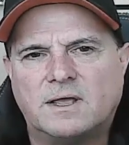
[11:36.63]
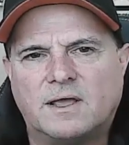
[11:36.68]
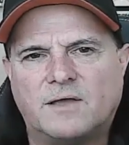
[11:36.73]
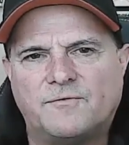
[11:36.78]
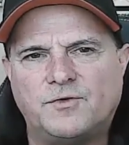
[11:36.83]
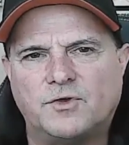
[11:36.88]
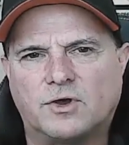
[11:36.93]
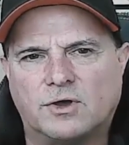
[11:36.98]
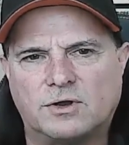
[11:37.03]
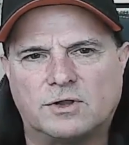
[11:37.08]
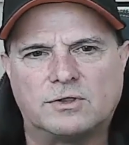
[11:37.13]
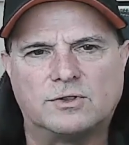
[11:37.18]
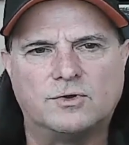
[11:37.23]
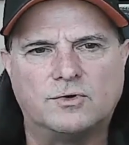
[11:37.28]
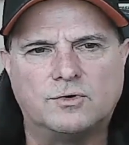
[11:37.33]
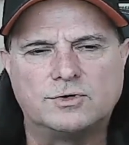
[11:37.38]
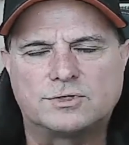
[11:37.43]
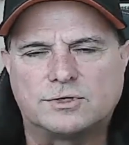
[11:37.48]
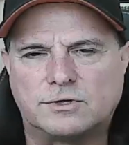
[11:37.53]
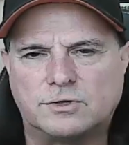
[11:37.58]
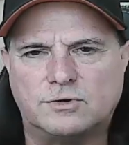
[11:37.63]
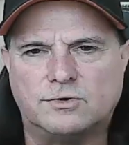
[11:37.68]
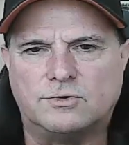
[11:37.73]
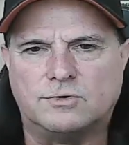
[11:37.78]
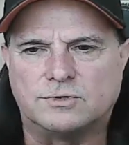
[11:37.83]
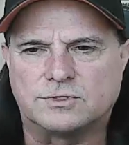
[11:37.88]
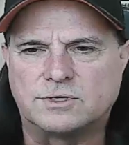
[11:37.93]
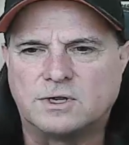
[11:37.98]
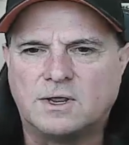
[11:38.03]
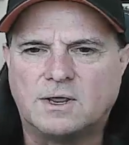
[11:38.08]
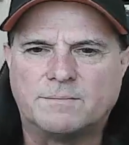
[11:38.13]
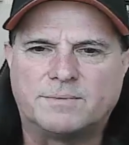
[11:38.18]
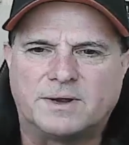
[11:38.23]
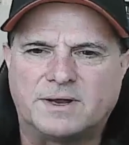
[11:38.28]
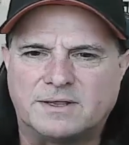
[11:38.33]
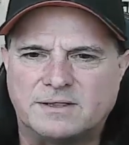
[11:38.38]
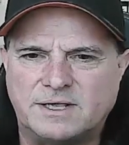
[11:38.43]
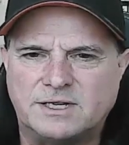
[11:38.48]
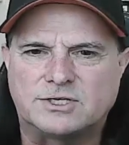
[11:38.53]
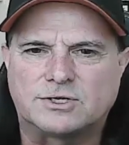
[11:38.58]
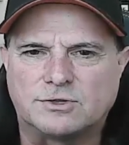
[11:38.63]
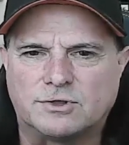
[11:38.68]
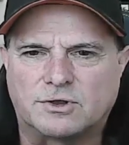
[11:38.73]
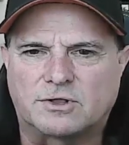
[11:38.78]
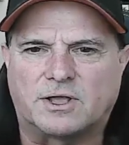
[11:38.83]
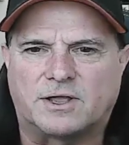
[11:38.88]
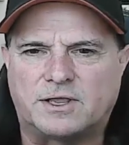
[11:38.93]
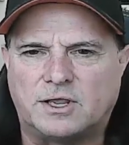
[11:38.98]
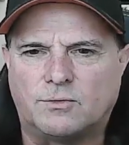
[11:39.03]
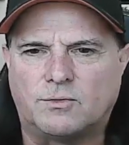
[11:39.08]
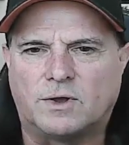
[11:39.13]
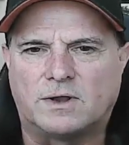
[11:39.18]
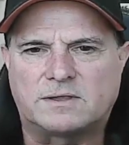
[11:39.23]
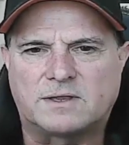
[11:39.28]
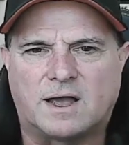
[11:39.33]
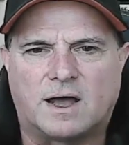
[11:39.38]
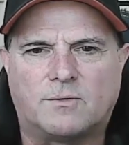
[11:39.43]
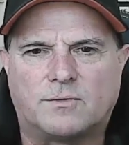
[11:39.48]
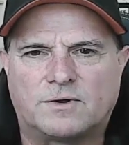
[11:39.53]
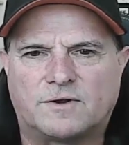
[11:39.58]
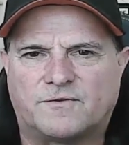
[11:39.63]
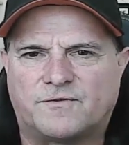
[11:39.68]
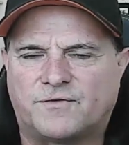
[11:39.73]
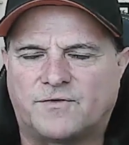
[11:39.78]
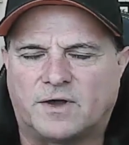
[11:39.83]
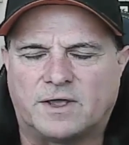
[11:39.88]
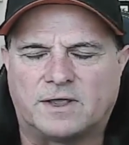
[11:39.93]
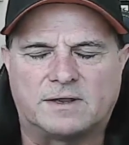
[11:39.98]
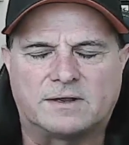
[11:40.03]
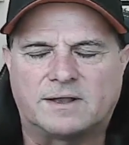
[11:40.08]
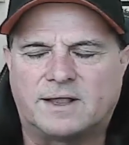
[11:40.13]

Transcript: If you're going to lose, lose. But at least look like you went down with a fight.